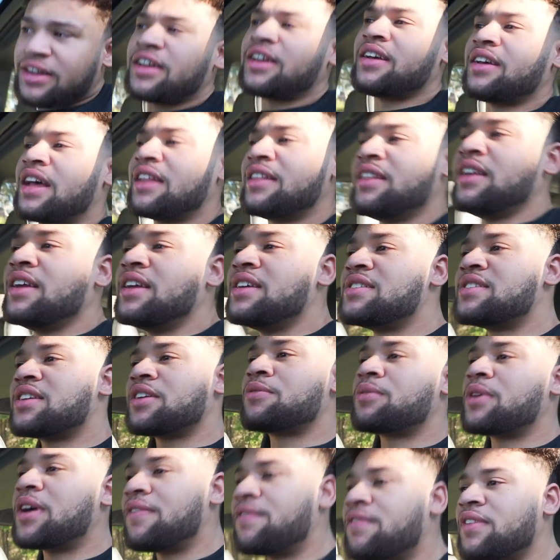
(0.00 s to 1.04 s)
yet. I think he
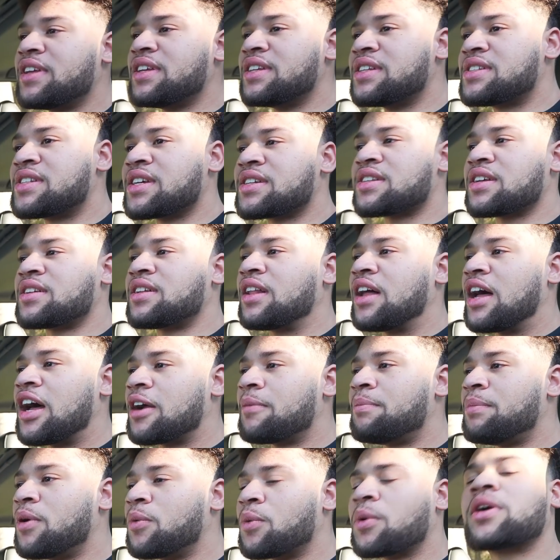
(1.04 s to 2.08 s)
said roughly 6 o'clock,
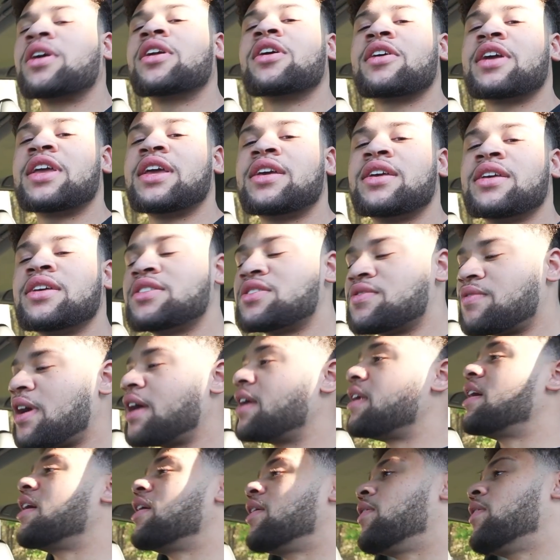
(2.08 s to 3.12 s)
but we're gonna Kiki's
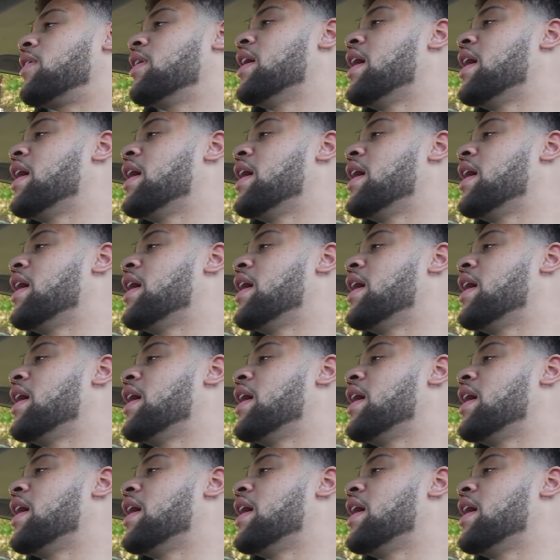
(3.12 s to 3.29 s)
right now.